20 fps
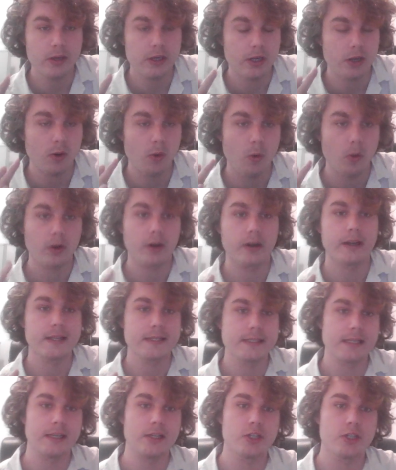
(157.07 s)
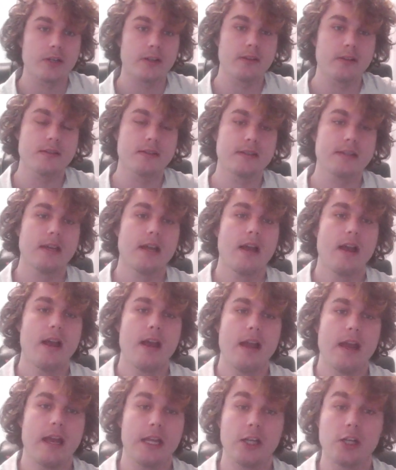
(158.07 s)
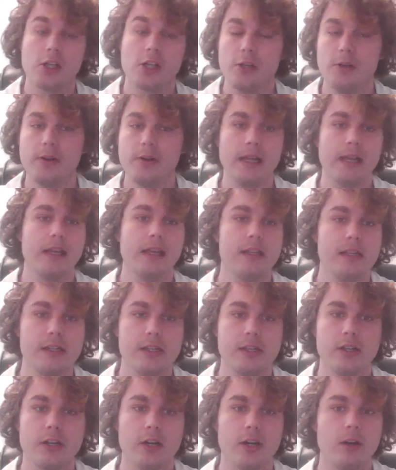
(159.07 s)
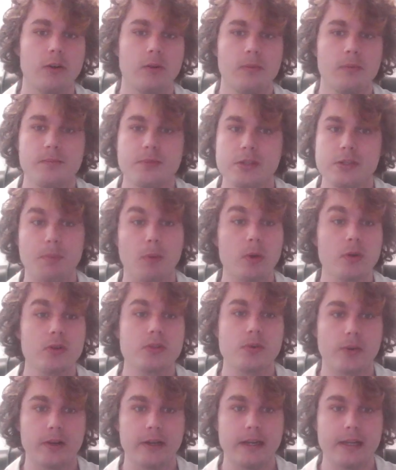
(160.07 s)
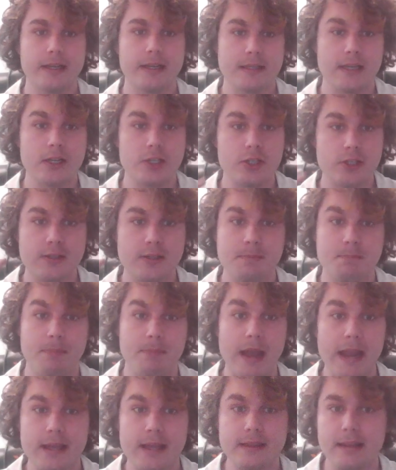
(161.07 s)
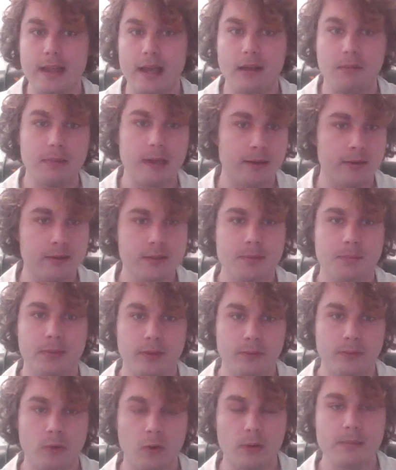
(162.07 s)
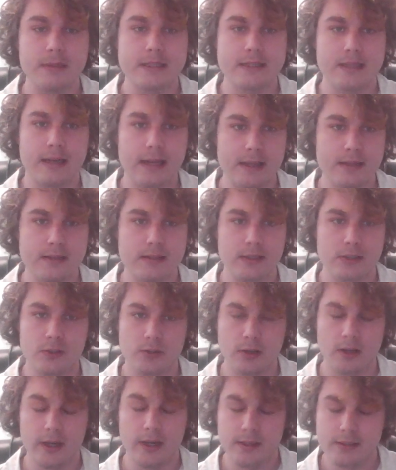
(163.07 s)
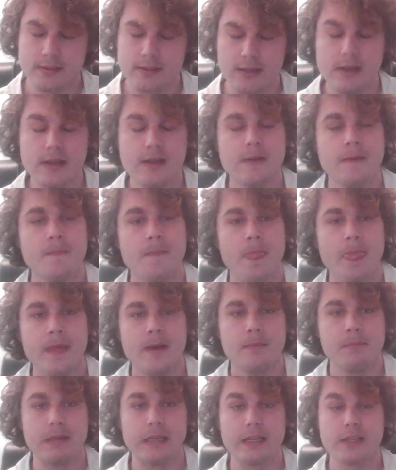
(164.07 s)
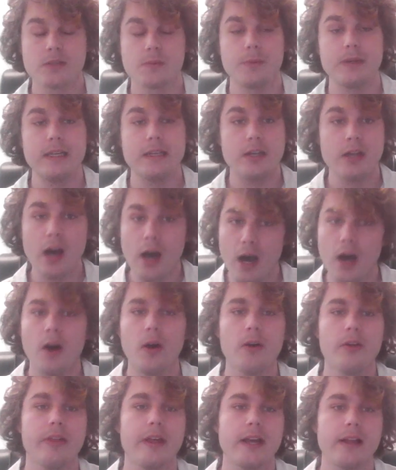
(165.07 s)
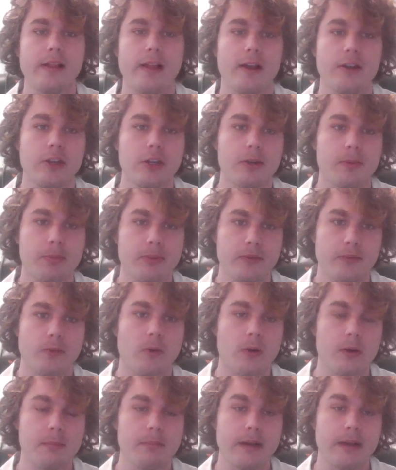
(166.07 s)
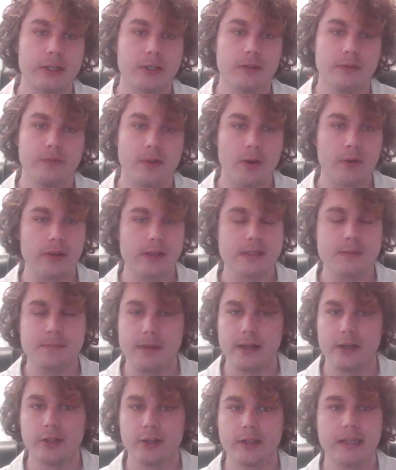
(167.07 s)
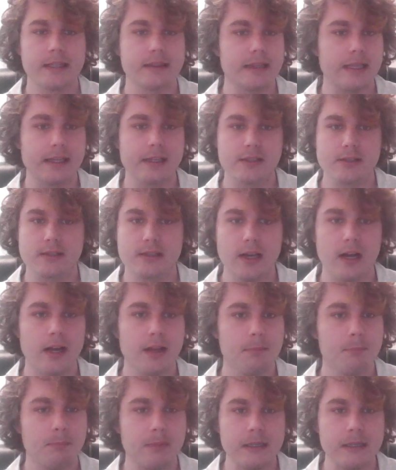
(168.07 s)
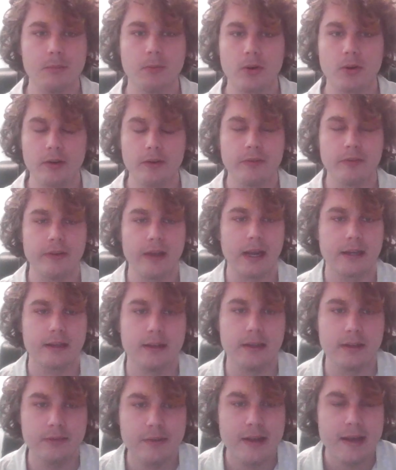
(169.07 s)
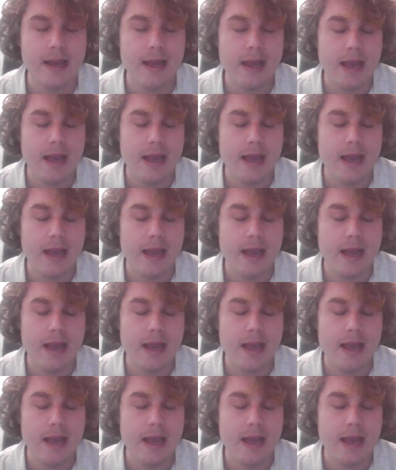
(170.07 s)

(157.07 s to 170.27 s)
organizations, including, sports organizations, ban them as performance enhancing drugs, because we know they allow you to perform better, focus better, get things done, be more effective.